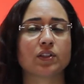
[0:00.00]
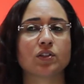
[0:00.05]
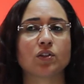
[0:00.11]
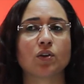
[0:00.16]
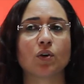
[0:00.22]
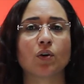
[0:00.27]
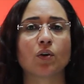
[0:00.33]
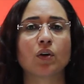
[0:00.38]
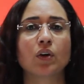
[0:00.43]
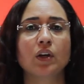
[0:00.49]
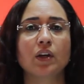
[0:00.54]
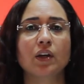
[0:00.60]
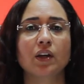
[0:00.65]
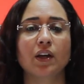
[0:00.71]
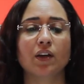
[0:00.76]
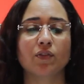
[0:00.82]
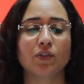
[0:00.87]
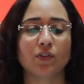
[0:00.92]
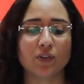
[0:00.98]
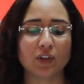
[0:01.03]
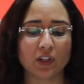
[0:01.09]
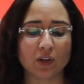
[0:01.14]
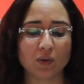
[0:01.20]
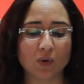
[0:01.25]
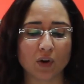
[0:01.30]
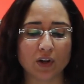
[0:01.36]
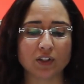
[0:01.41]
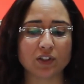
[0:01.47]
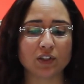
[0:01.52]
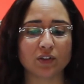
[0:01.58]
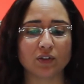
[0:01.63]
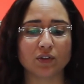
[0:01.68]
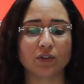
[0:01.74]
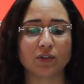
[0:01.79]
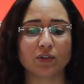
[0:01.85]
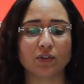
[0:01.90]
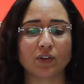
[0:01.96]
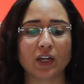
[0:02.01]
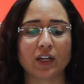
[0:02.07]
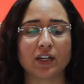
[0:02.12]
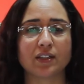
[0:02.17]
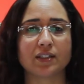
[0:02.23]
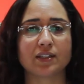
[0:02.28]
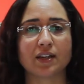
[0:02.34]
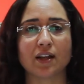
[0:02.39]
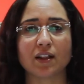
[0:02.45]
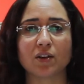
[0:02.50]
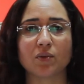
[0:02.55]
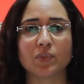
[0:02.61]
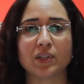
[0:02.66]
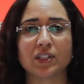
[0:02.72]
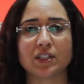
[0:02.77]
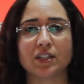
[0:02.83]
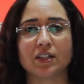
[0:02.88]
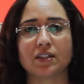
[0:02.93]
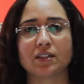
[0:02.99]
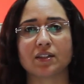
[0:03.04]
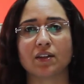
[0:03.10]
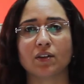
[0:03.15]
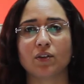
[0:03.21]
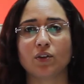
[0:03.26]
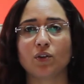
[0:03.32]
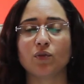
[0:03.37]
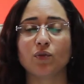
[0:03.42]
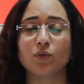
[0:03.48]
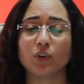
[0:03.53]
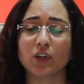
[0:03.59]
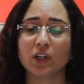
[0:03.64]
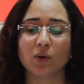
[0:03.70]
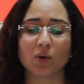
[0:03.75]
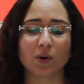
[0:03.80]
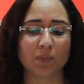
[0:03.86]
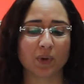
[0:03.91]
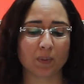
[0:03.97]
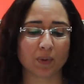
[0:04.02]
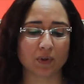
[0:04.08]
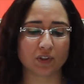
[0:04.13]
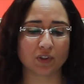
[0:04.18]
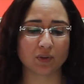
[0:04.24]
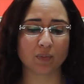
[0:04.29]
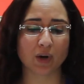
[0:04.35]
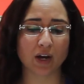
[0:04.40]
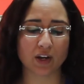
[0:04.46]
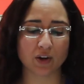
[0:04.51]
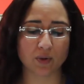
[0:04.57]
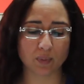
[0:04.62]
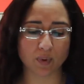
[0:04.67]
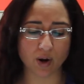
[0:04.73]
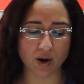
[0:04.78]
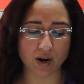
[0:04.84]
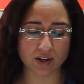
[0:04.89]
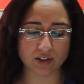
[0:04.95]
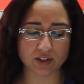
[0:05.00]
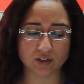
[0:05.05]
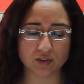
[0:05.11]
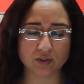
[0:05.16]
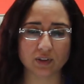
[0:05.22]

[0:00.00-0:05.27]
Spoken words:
So if you really want to create a stellar business and then you really want people to buy your products,